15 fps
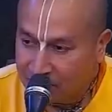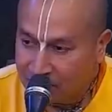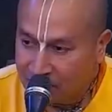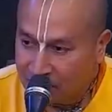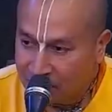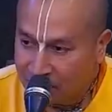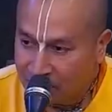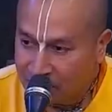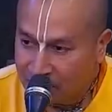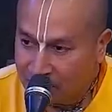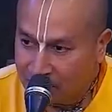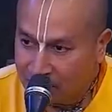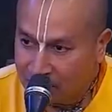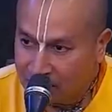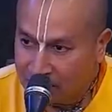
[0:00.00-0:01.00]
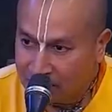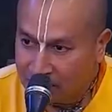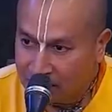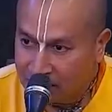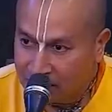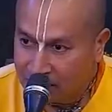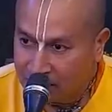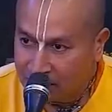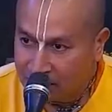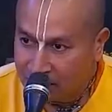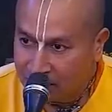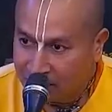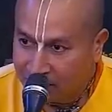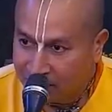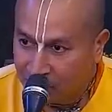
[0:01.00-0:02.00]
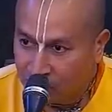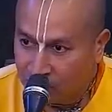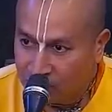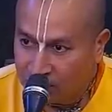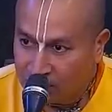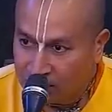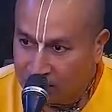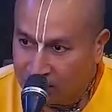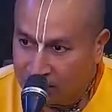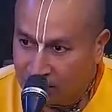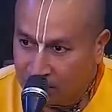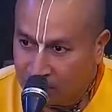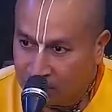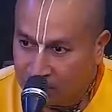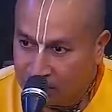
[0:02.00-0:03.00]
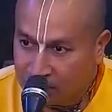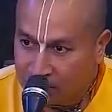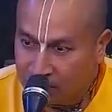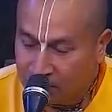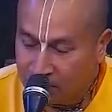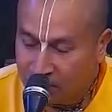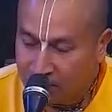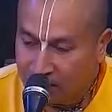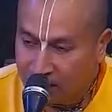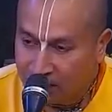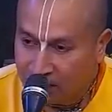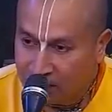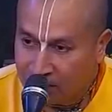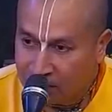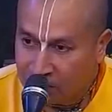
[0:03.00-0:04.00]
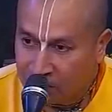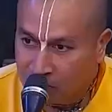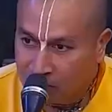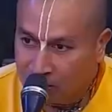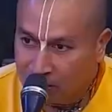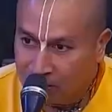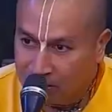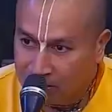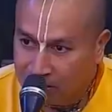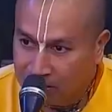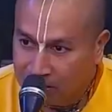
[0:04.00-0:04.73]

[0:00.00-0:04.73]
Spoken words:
Devamrit Maharaj says that there are 4 misconceptions people have in this world.